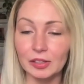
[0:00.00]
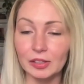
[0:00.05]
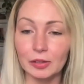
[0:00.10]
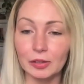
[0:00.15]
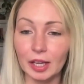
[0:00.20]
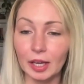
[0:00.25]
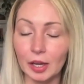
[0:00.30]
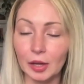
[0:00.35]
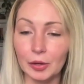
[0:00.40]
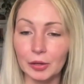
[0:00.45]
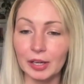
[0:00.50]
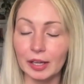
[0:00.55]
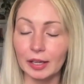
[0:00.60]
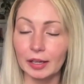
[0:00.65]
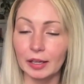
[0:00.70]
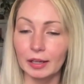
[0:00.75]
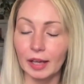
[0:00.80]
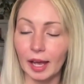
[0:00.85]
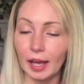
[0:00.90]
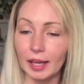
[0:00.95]
You can go to
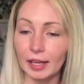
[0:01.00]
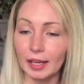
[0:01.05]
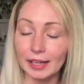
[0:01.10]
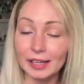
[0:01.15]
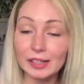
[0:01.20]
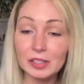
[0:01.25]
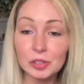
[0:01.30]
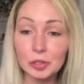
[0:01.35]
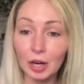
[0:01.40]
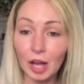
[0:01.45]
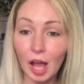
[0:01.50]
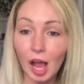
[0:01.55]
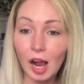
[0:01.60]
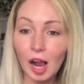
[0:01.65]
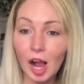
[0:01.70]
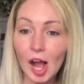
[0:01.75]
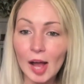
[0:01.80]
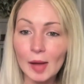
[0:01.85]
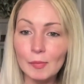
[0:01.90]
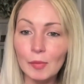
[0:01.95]

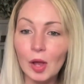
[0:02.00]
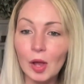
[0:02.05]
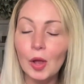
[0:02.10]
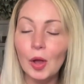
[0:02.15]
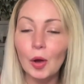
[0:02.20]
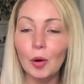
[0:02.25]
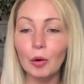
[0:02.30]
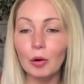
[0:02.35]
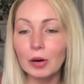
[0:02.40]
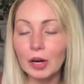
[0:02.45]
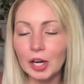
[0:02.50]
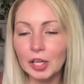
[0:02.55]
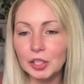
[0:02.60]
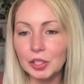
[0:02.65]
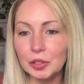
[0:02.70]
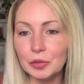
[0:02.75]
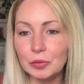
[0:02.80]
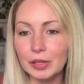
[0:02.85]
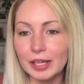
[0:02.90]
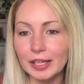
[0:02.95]
nextdoor.com, or
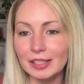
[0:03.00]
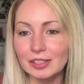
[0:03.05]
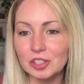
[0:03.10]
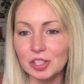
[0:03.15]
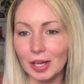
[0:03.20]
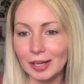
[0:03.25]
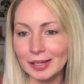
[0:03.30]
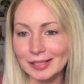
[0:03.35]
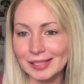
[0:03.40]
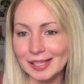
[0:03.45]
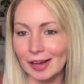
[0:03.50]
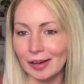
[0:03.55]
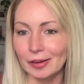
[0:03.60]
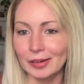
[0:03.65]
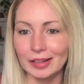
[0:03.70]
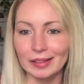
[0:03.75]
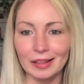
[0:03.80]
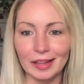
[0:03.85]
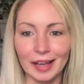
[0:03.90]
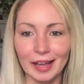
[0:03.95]
you can check us
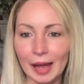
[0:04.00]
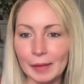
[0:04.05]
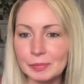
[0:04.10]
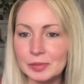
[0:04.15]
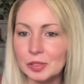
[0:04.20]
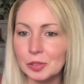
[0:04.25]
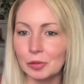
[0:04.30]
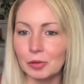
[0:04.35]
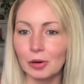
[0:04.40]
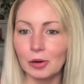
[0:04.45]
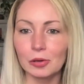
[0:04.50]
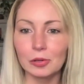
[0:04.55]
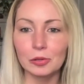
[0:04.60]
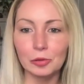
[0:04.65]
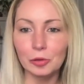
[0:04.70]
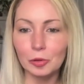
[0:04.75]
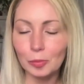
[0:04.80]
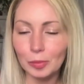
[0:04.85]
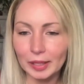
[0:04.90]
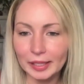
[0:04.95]
out in the App Store,
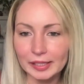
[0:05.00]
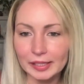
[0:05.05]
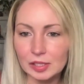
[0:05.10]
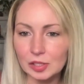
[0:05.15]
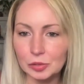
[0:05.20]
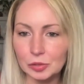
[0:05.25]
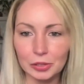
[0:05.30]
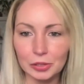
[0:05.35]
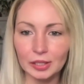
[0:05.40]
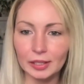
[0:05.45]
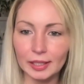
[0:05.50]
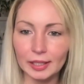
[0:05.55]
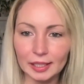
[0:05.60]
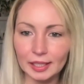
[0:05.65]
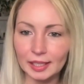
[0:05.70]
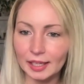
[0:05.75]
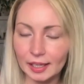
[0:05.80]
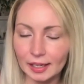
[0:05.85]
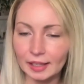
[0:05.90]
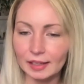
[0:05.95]
Google Play Store,
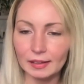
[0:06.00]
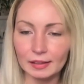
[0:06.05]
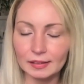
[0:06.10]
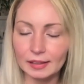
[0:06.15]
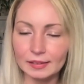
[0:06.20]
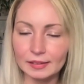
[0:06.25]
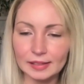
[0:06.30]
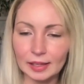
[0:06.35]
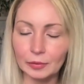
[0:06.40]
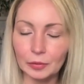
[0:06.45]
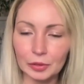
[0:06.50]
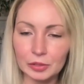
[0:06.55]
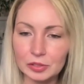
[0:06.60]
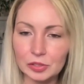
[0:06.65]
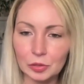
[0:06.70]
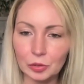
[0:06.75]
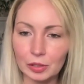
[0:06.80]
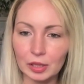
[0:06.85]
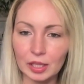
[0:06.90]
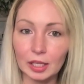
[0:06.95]
any kind of download
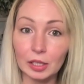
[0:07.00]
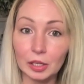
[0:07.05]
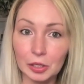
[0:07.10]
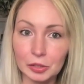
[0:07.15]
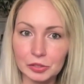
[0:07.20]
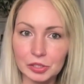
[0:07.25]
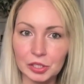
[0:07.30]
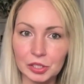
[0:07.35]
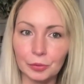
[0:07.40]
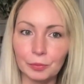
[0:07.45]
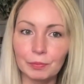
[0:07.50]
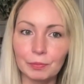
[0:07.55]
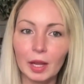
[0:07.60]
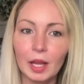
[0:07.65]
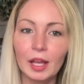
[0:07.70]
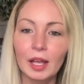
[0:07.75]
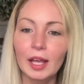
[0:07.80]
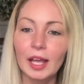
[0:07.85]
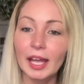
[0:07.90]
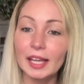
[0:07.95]
store that you go to,
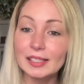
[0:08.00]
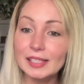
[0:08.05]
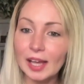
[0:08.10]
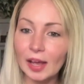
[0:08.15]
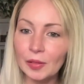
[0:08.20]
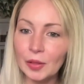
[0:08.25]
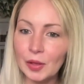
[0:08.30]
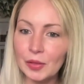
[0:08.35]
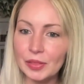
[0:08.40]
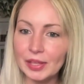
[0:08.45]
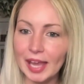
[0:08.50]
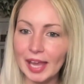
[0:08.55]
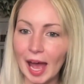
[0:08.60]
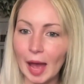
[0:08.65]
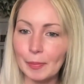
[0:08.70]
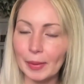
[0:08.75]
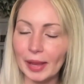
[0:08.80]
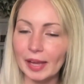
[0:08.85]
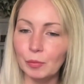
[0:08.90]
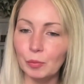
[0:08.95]
and download the
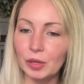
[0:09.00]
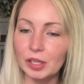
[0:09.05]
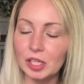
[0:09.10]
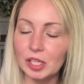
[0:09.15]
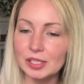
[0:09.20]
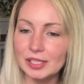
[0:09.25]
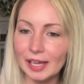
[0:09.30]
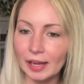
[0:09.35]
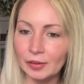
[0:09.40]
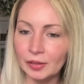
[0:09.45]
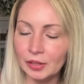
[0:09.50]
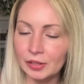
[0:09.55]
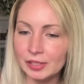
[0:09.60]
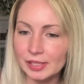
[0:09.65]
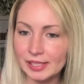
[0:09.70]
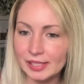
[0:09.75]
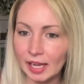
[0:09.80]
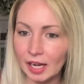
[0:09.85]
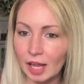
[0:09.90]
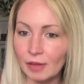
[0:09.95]
app. And when you download
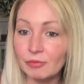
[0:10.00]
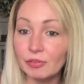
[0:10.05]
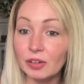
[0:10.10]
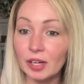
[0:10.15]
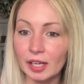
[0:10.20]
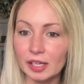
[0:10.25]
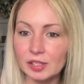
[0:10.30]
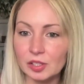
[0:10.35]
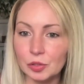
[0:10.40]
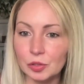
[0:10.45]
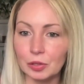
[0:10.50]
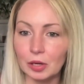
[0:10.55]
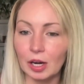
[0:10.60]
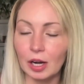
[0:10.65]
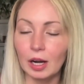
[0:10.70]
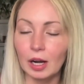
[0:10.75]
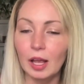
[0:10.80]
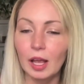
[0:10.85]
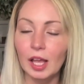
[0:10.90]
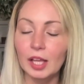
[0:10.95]
and sign up for
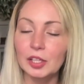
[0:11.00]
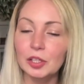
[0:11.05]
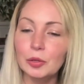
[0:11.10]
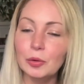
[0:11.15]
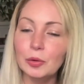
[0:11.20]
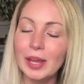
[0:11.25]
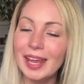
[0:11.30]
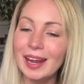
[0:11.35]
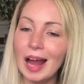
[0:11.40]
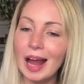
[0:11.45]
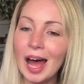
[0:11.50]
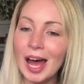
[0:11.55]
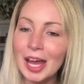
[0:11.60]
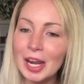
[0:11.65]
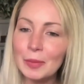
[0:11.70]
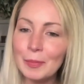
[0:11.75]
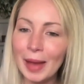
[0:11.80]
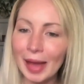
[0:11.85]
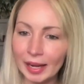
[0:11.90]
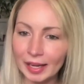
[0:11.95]
Nextdoor, you get
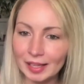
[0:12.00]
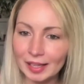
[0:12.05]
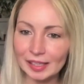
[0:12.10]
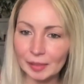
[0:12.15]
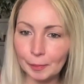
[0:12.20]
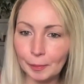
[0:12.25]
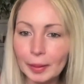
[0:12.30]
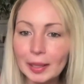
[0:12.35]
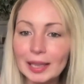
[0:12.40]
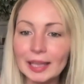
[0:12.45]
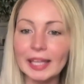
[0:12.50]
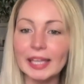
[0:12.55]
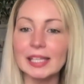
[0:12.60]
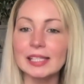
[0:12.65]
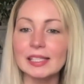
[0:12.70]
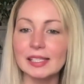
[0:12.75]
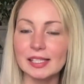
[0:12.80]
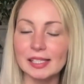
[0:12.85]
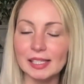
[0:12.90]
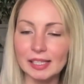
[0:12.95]
automatically
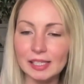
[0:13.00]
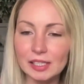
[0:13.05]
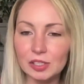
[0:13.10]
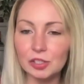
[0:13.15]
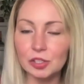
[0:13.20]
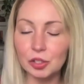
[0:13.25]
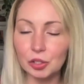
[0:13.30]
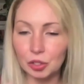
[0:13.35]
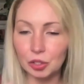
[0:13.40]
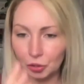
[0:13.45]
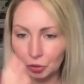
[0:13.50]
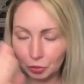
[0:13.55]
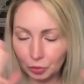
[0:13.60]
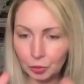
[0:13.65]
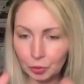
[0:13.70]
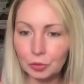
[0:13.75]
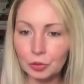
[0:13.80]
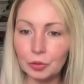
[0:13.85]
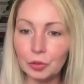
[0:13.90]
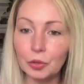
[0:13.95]
placed into your
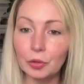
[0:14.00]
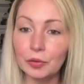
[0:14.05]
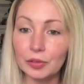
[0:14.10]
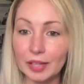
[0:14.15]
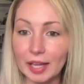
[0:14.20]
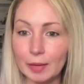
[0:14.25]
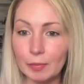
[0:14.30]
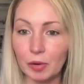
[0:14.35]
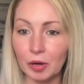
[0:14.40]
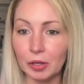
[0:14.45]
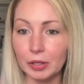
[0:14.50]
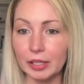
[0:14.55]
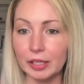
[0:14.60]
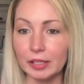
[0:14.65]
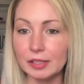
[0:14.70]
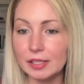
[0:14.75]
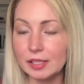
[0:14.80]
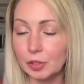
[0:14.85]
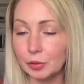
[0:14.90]
local neighborhood.